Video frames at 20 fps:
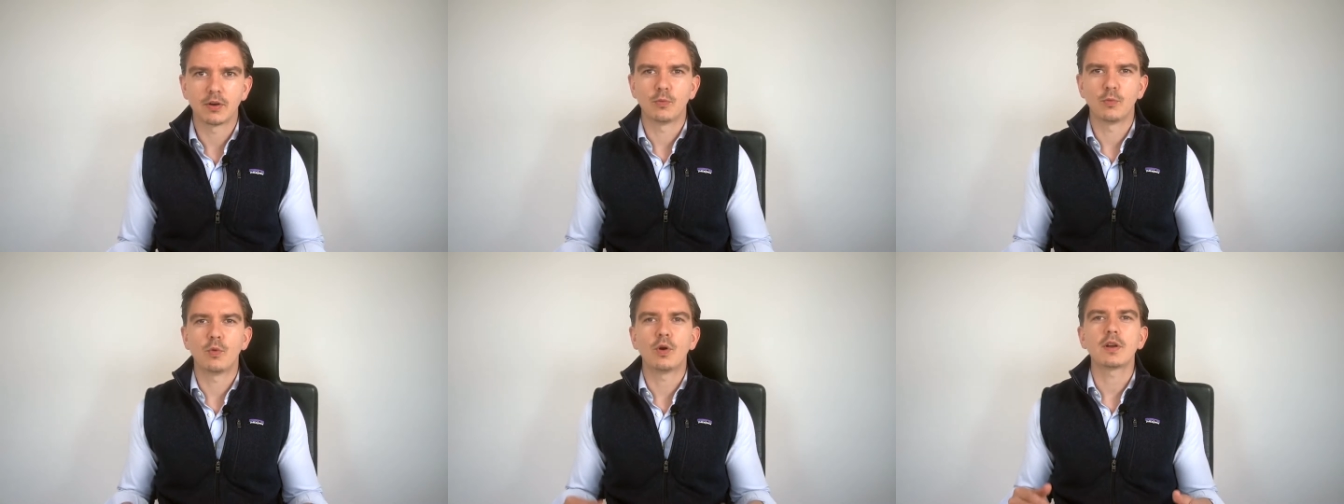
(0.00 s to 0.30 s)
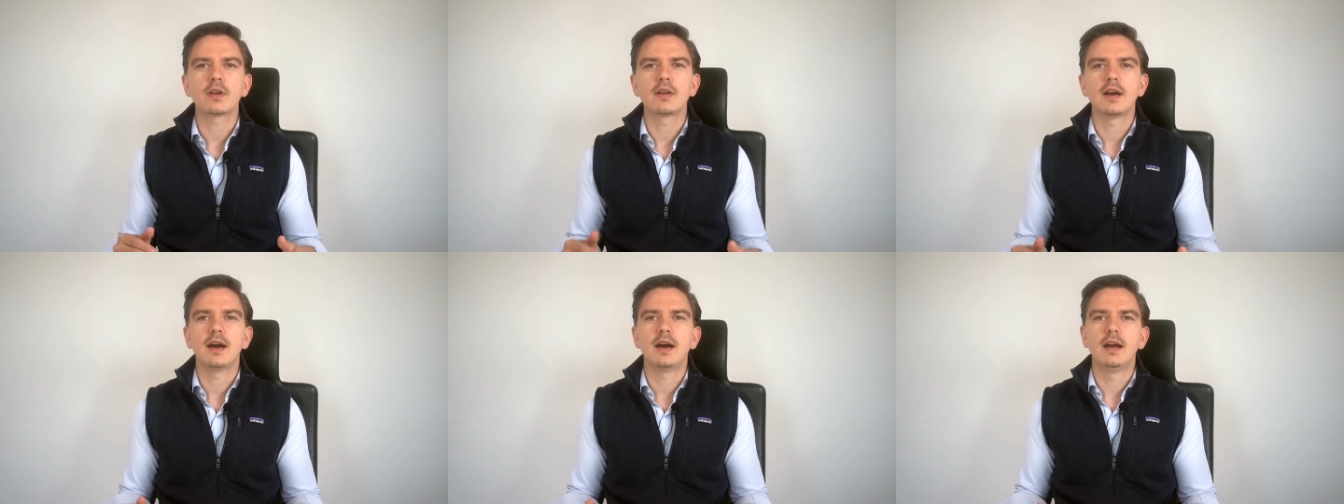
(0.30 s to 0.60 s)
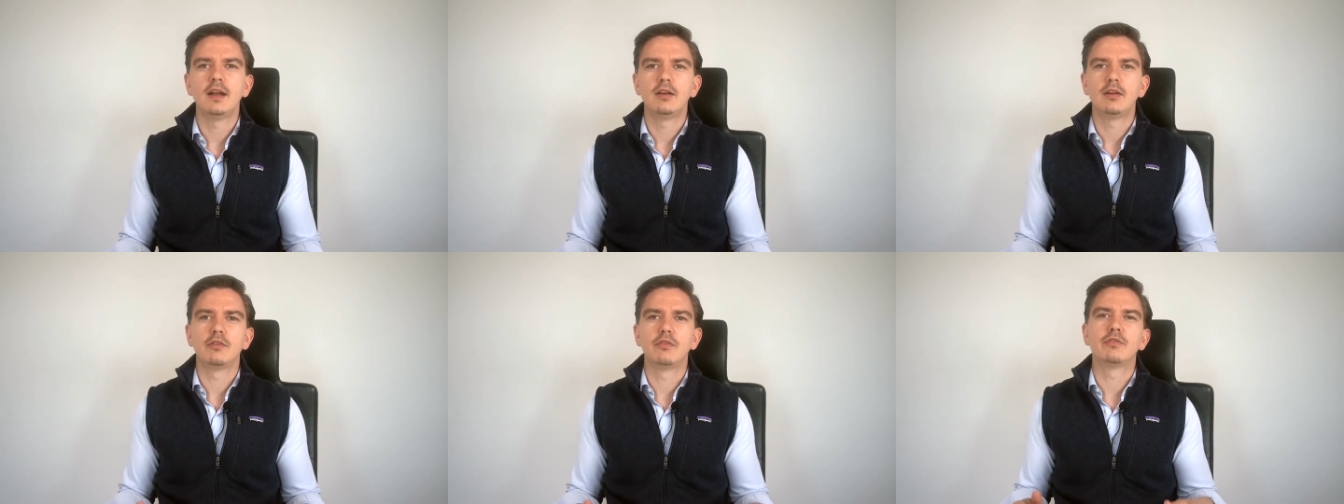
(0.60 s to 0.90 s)
what
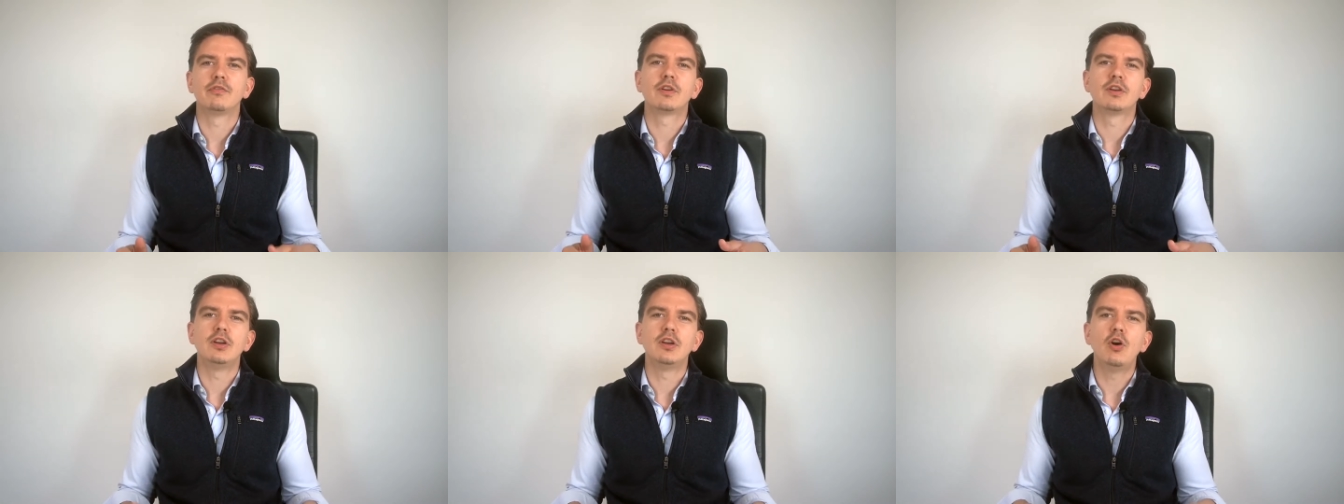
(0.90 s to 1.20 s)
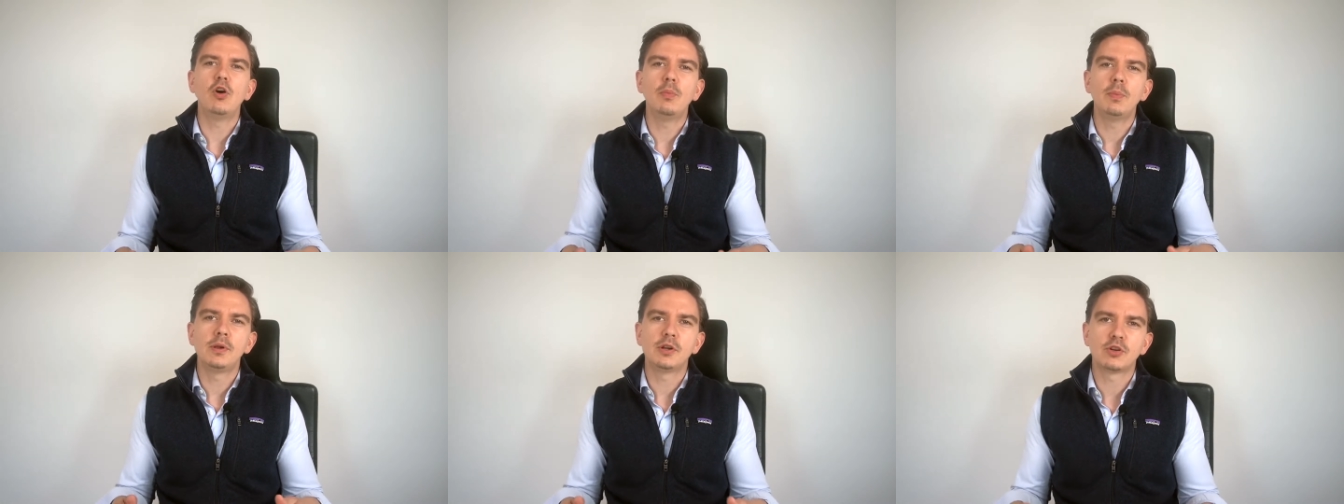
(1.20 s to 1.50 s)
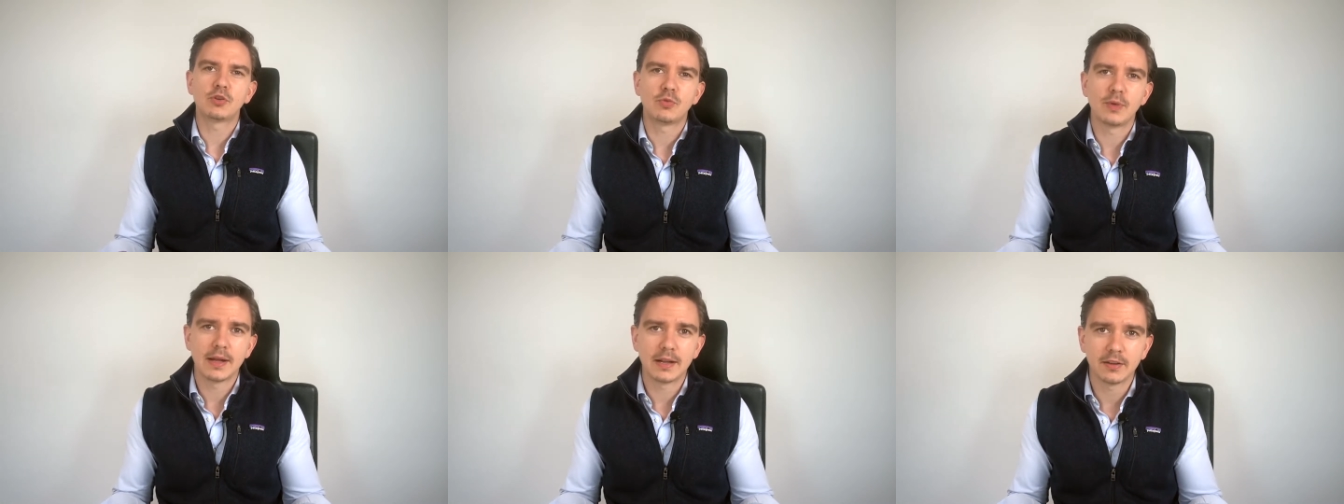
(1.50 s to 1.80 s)
kind of global
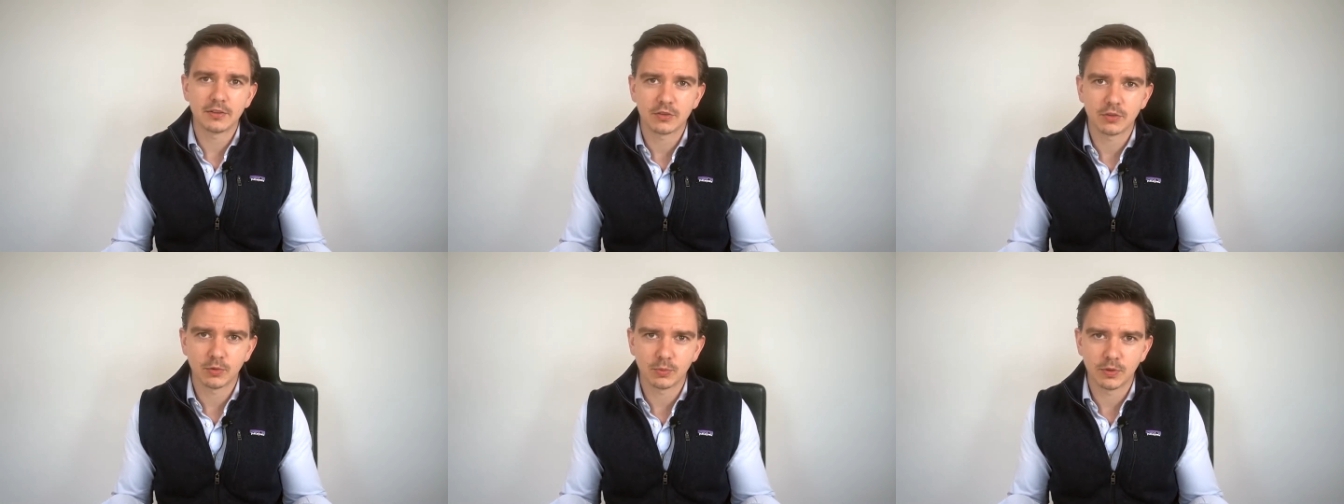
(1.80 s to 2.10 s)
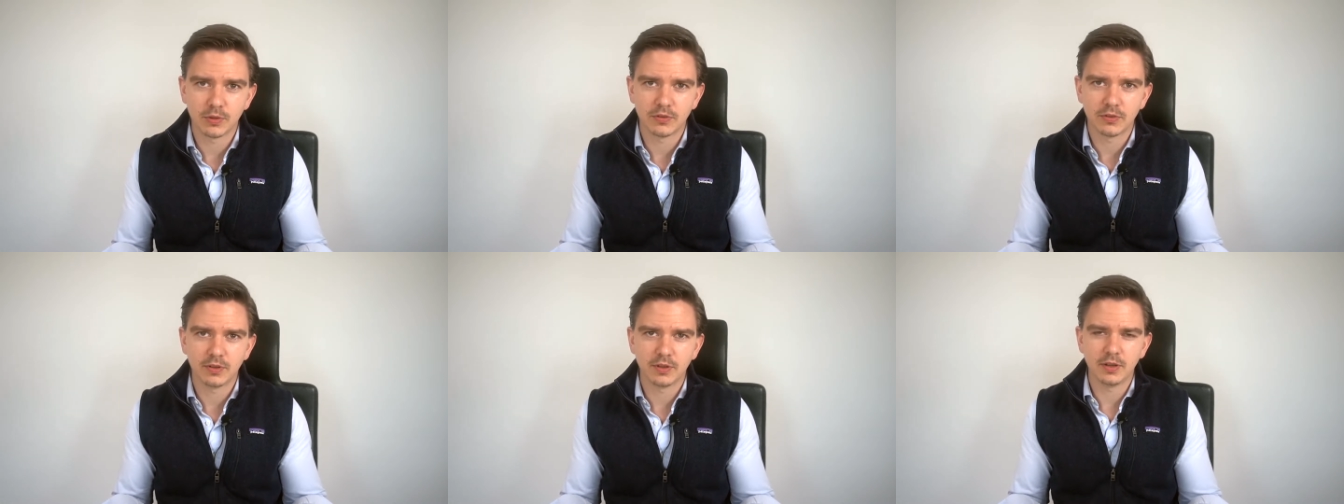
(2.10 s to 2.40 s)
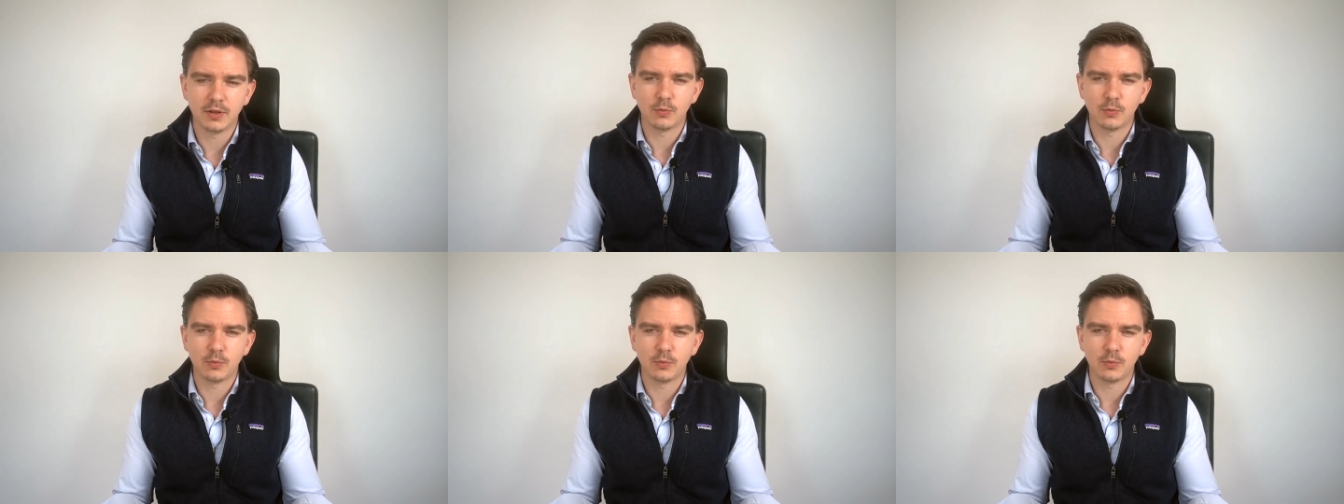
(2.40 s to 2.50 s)
trends do we see,